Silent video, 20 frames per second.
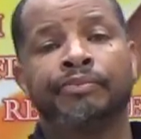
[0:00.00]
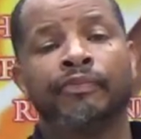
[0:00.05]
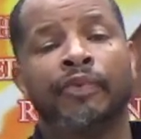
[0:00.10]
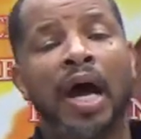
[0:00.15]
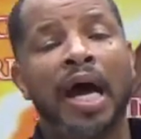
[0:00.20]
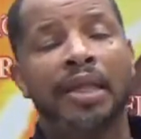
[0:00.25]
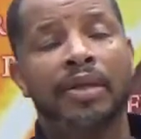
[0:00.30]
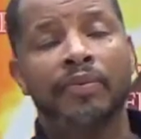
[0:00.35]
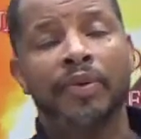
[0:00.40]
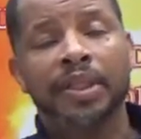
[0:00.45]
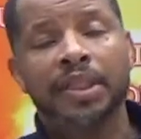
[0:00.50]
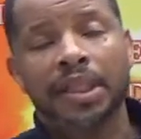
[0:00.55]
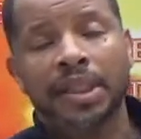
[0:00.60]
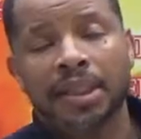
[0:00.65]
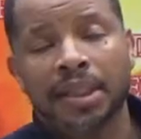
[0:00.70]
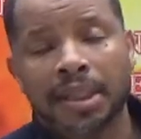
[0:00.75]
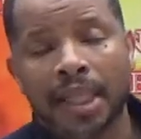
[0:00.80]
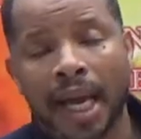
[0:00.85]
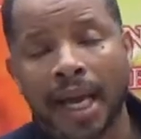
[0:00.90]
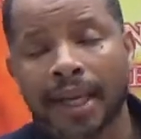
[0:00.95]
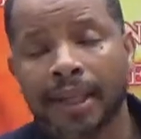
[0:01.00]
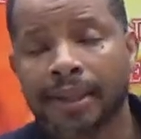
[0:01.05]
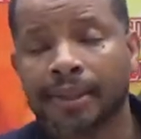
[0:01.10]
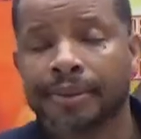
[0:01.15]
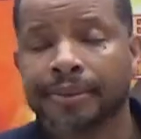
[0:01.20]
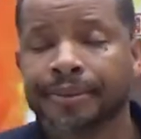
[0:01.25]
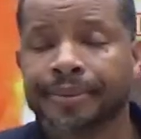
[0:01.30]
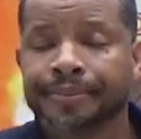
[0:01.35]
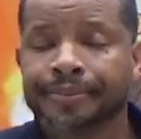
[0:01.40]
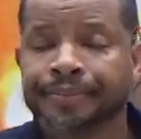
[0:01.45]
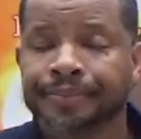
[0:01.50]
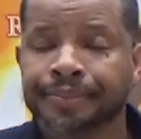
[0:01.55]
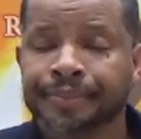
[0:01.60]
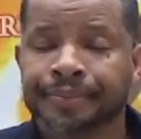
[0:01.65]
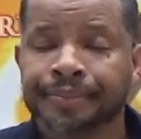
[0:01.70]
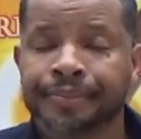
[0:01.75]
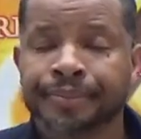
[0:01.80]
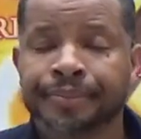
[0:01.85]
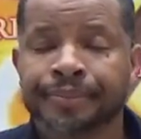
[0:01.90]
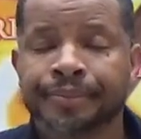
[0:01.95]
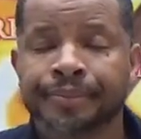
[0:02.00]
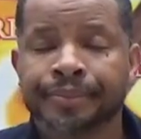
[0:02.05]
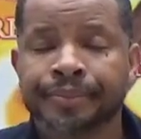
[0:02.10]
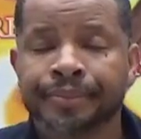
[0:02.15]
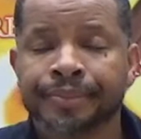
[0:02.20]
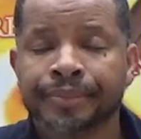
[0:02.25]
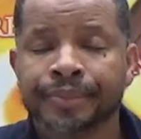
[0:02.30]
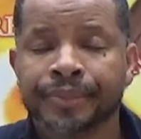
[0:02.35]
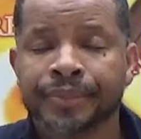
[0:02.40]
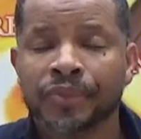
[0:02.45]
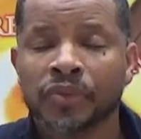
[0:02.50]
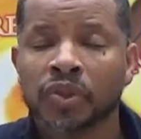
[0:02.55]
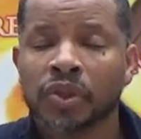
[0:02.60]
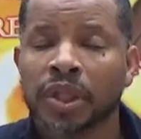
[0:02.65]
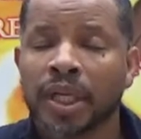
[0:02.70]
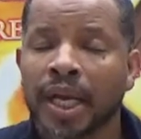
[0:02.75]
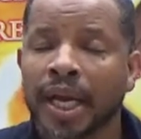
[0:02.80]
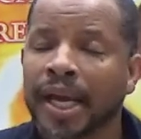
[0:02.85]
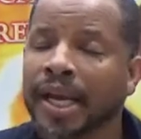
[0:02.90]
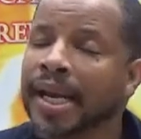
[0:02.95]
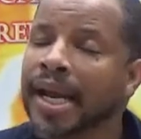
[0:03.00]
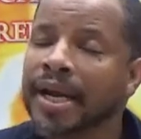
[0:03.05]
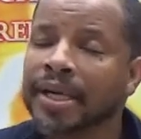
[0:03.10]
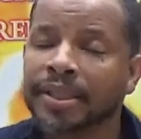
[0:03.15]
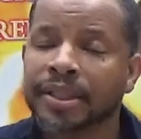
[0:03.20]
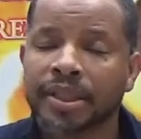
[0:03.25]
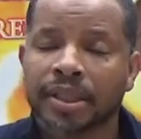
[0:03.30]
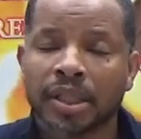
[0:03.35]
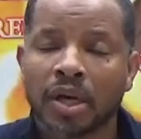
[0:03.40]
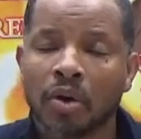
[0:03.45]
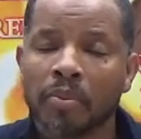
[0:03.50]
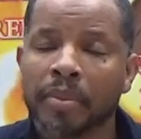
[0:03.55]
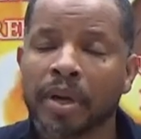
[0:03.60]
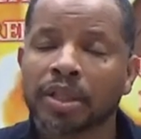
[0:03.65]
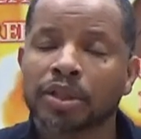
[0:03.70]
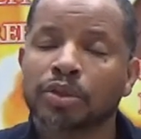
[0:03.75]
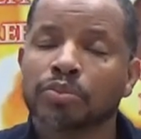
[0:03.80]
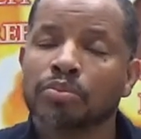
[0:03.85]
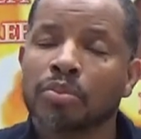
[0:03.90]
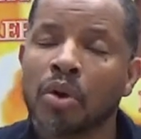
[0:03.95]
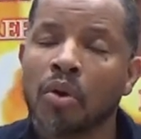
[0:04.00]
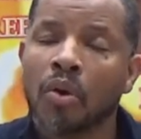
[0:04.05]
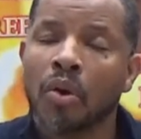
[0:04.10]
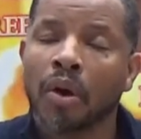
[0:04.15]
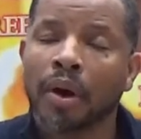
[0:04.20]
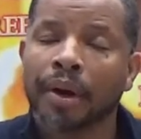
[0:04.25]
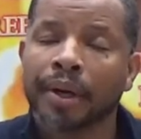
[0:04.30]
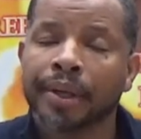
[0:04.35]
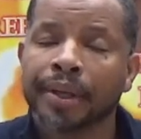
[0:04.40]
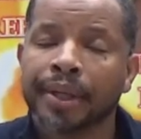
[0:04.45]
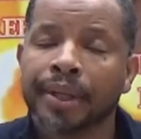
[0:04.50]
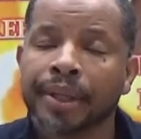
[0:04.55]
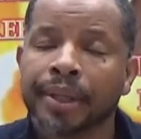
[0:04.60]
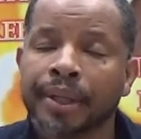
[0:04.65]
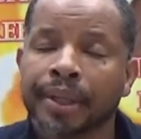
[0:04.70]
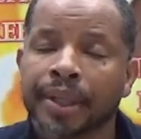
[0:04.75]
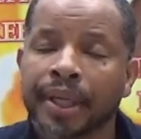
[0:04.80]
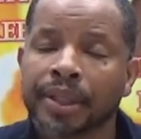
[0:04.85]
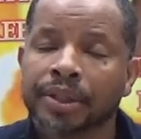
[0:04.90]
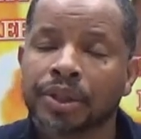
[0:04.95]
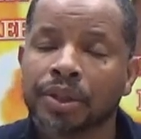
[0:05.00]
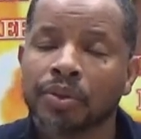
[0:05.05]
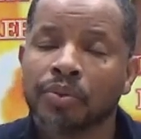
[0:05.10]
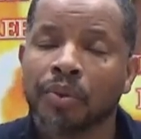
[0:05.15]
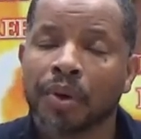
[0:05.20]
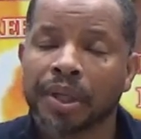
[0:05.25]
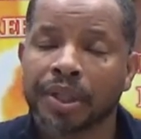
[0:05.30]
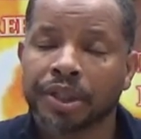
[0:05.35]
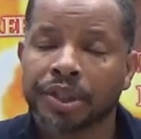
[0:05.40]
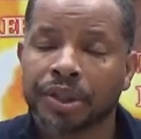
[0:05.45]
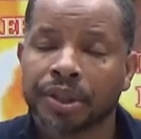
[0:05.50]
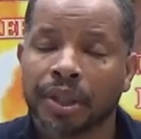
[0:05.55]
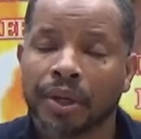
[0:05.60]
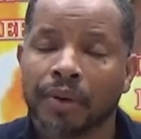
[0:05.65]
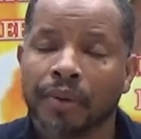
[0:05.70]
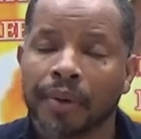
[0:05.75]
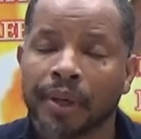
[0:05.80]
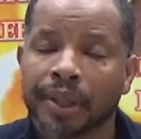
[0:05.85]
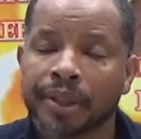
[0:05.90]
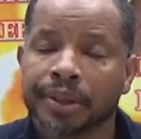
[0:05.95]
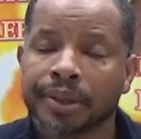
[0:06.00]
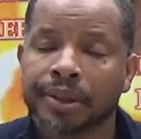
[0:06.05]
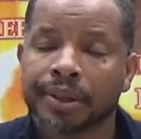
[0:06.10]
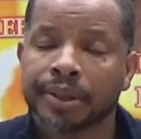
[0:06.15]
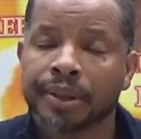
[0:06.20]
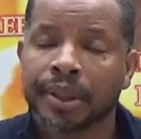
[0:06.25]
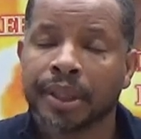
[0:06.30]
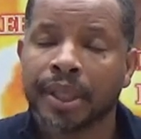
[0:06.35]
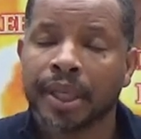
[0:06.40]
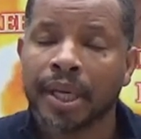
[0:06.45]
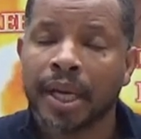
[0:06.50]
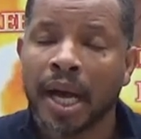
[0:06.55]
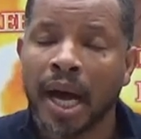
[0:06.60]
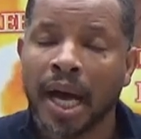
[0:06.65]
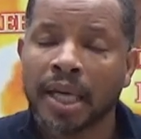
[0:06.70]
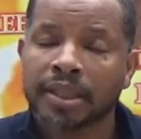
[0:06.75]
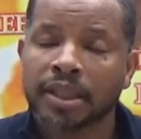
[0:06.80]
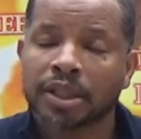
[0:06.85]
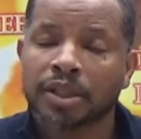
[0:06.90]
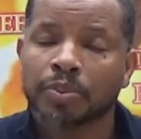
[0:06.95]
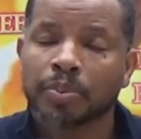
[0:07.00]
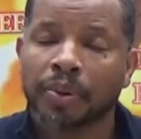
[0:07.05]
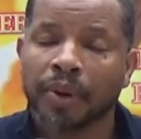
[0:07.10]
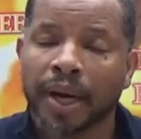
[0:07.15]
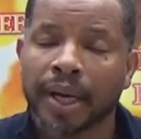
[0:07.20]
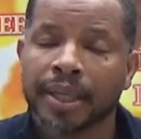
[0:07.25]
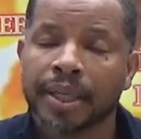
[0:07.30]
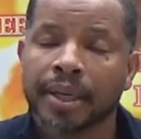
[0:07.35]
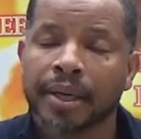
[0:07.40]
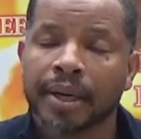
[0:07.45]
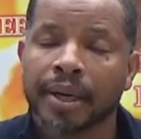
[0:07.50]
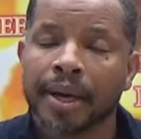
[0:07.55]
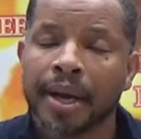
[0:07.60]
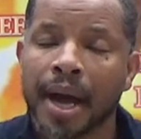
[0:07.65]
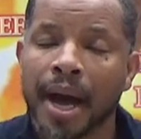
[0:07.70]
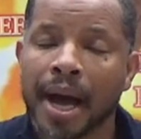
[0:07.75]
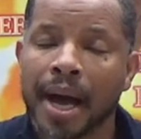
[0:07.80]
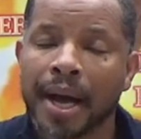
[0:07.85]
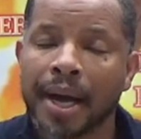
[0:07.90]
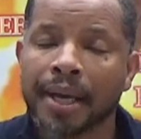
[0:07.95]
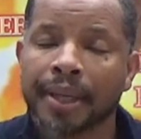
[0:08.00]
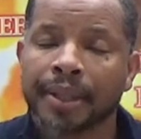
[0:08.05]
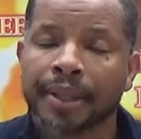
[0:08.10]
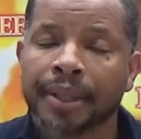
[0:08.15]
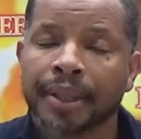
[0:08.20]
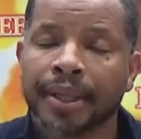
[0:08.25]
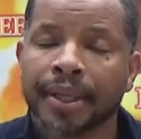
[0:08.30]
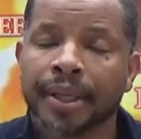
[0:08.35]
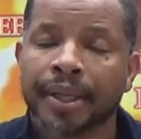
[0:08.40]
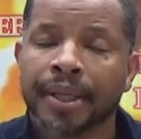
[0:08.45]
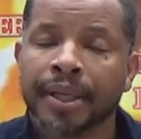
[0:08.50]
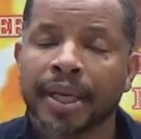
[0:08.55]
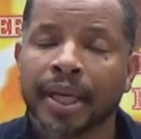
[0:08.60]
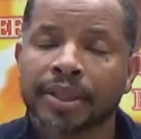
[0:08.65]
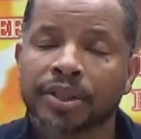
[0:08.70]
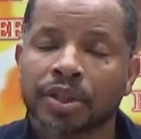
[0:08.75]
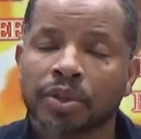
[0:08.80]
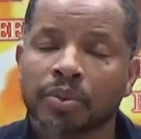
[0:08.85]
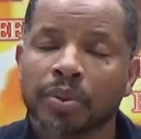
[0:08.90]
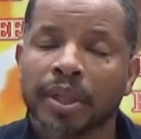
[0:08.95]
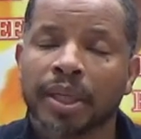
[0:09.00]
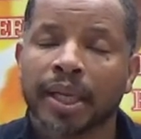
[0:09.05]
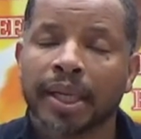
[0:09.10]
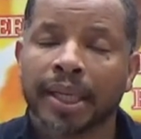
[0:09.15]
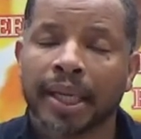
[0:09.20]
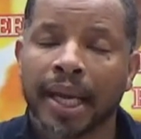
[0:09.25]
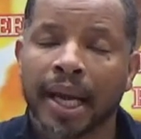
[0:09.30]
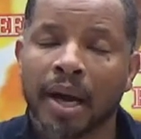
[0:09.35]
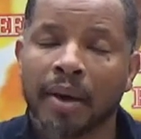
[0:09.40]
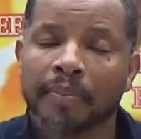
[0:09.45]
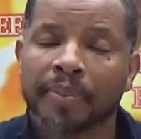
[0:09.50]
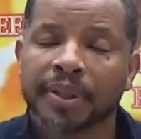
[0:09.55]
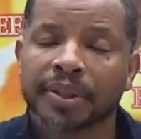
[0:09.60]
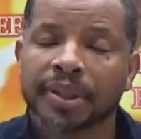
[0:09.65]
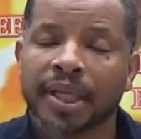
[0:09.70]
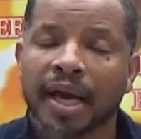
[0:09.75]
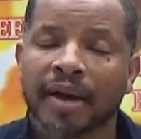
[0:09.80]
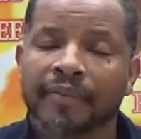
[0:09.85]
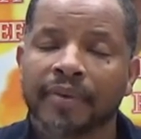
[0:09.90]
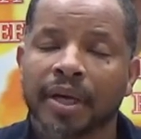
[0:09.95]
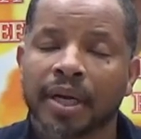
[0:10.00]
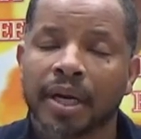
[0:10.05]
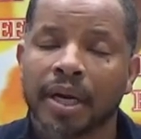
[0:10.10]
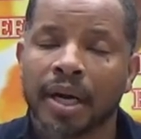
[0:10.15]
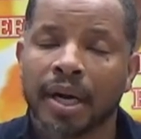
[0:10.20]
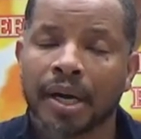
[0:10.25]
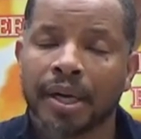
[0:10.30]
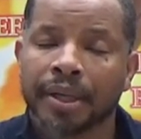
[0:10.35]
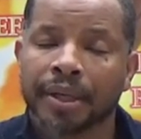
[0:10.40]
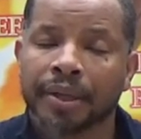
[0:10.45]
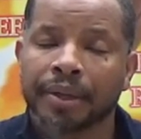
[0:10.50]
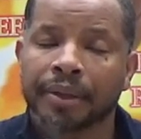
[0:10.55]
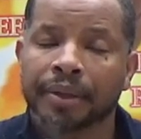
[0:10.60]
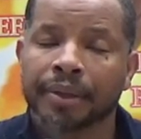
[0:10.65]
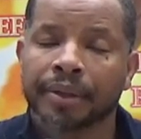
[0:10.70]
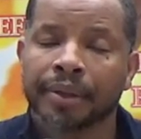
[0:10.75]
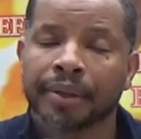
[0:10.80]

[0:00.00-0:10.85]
Father, we just thank you. Thank you, Lord. And there's so much more that you want to show us. I just pray, dear God, that you would help us have a hunger